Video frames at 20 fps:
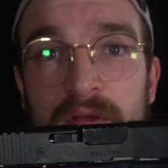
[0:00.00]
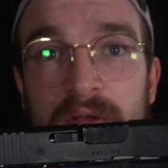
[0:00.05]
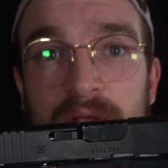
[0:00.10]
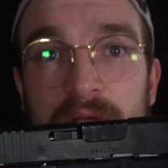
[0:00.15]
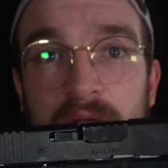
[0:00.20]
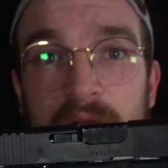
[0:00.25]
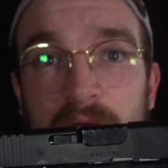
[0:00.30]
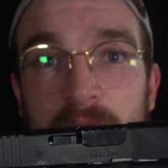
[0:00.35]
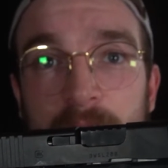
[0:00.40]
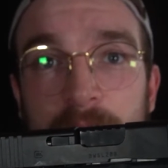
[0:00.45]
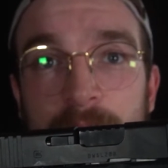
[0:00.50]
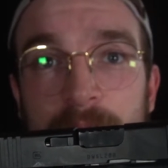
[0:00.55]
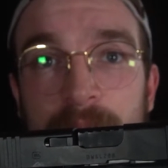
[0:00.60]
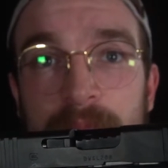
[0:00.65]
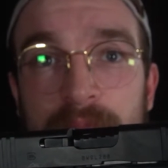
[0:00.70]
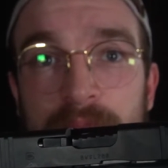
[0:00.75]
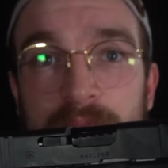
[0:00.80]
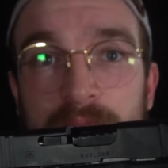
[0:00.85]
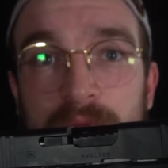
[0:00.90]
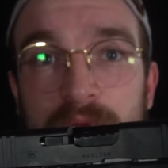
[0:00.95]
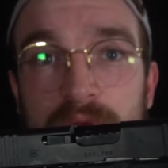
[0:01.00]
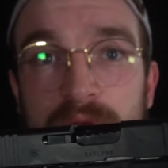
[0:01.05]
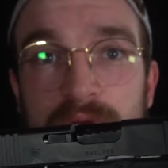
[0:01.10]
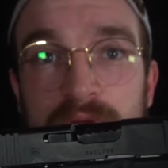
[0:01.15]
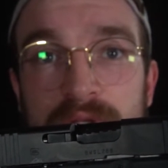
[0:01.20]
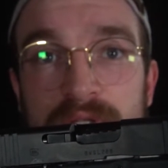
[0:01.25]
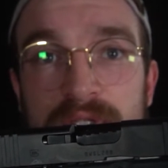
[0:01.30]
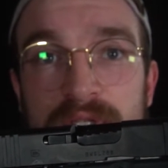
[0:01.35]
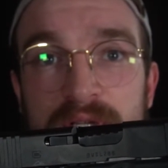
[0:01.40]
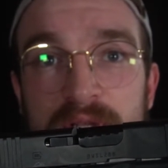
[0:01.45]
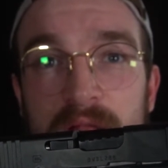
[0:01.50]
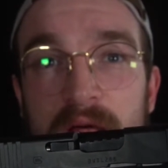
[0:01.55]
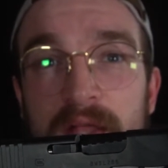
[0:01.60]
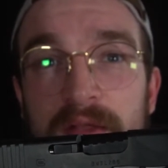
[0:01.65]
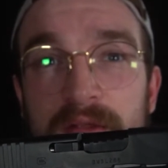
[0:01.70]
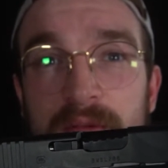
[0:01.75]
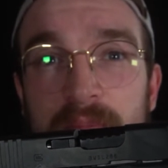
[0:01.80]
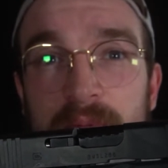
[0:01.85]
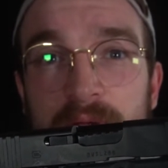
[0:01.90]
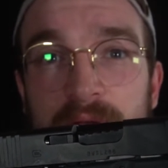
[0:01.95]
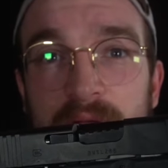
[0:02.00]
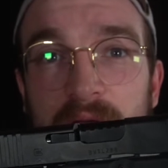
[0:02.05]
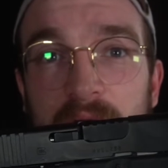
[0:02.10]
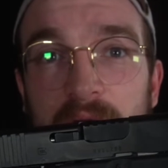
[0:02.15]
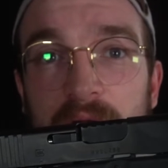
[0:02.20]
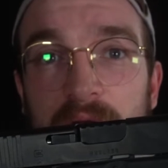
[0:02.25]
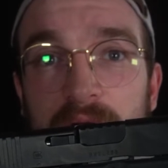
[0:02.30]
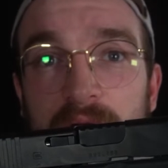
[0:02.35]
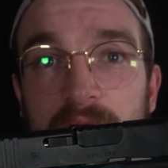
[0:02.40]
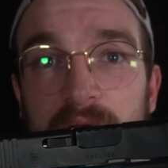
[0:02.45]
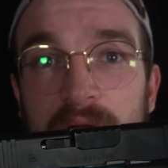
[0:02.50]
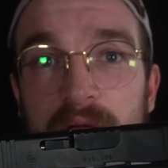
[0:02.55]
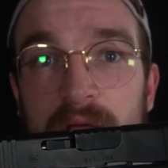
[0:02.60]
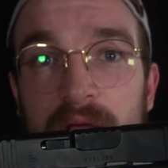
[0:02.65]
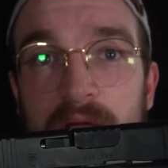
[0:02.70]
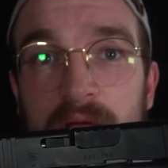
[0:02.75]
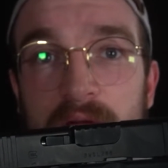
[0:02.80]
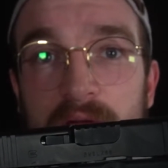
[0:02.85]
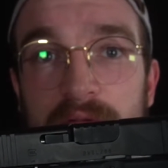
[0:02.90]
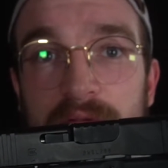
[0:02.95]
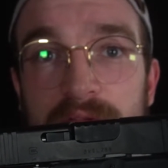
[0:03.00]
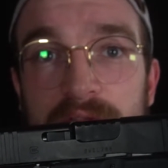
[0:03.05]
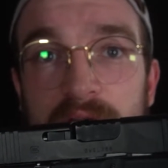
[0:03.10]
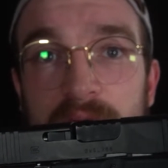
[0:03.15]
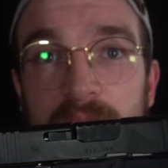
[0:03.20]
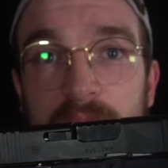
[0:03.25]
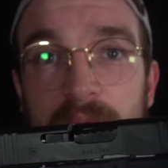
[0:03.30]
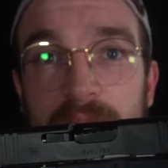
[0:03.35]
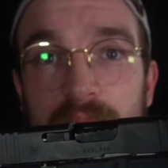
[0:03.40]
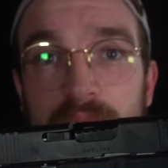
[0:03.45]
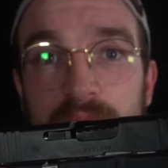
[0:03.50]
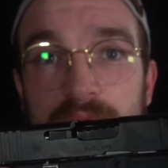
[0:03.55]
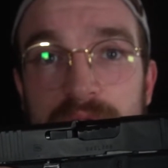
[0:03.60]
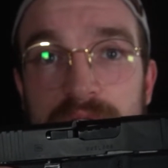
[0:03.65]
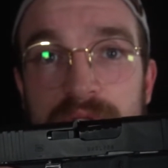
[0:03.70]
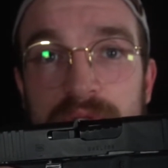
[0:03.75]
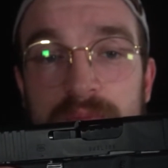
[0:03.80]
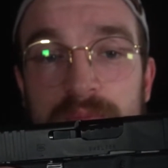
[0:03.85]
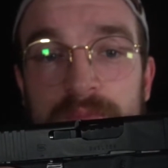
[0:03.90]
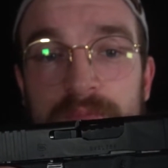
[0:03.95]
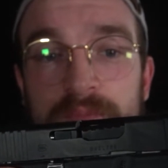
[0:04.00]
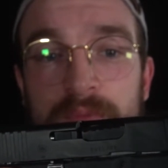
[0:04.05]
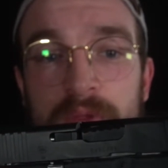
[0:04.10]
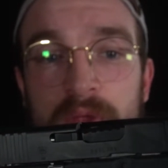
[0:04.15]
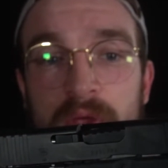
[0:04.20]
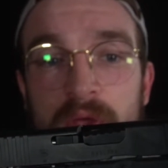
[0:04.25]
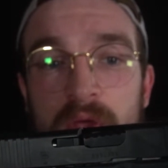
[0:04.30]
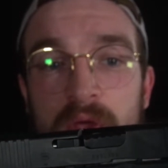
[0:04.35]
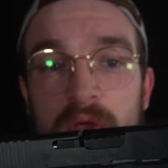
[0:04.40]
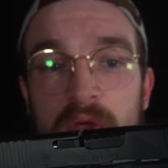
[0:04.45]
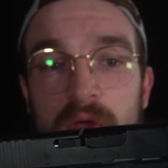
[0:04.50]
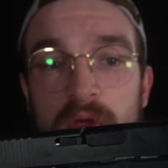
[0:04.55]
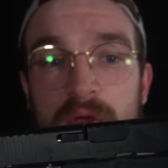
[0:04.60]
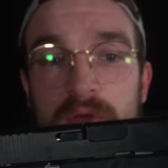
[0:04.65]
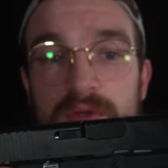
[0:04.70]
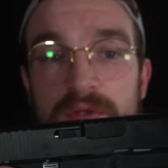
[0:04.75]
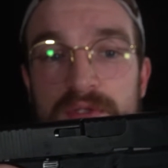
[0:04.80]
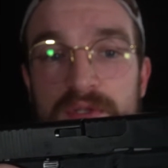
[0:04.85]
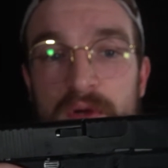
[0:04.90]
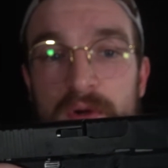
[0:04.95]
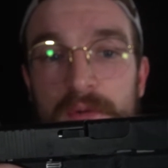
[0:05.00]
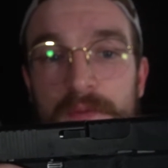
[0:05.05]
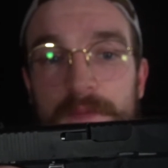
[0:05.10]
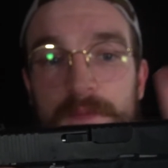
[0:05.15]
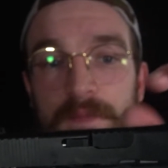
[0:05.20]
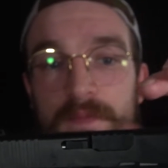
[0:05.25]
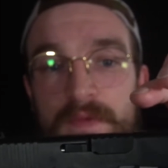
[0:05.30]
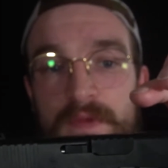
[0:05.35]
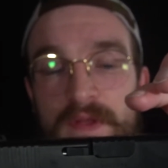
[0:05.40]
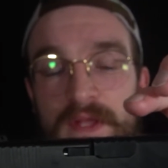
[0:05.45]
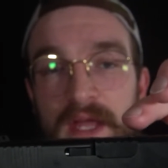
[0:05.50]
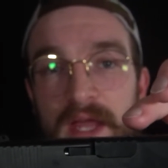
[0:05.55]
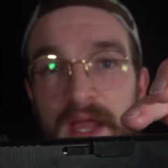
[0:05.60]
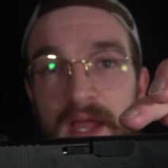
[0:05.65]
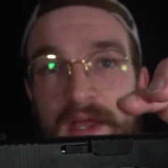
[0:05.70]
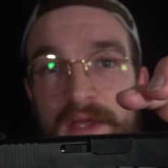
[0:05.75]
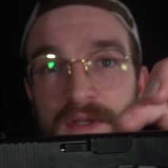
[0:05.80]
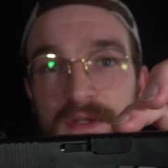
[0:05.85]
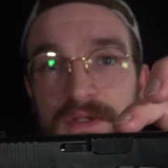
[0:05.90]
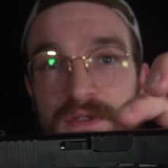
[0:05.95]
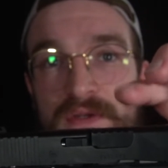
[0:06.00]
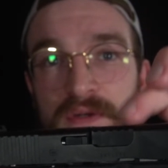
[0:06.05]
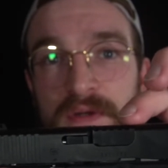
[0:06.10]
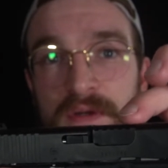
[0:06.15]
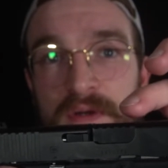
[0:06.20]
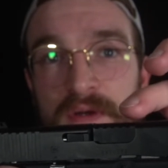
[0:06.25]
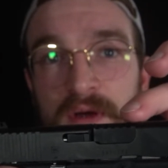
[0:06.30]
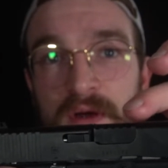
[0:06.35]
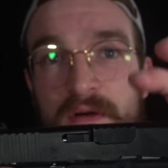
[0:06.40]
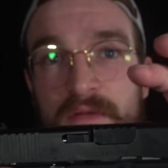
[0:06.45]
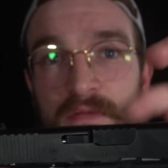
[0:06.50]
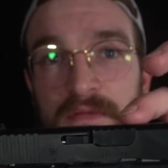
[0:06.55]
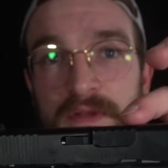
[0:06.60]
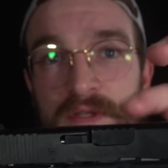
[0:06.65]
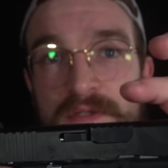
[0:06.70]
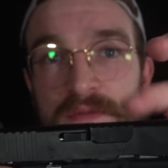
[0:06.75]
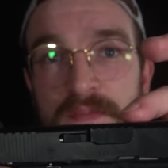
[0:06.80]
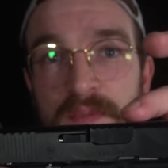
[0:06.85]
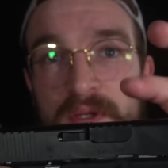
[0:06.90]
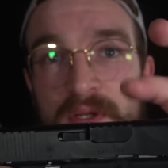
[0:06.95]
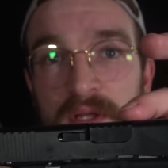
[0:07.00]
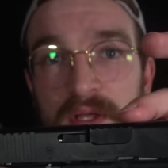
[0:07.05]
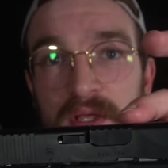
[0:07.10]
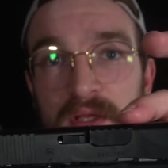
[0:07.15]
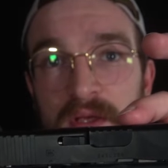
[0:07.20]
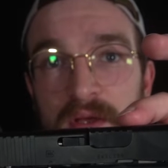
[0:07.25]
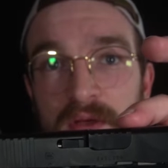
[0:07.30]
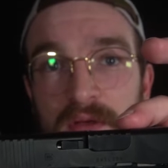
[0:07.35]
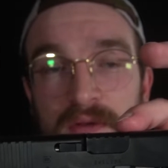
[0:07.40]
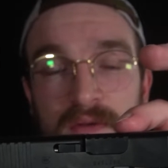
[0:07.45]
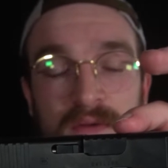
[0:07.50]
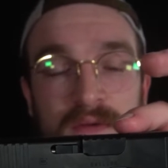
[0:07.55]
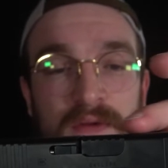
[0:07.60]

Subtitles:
Yeah, you can see that dipping down every time I push. So the edge of this bit here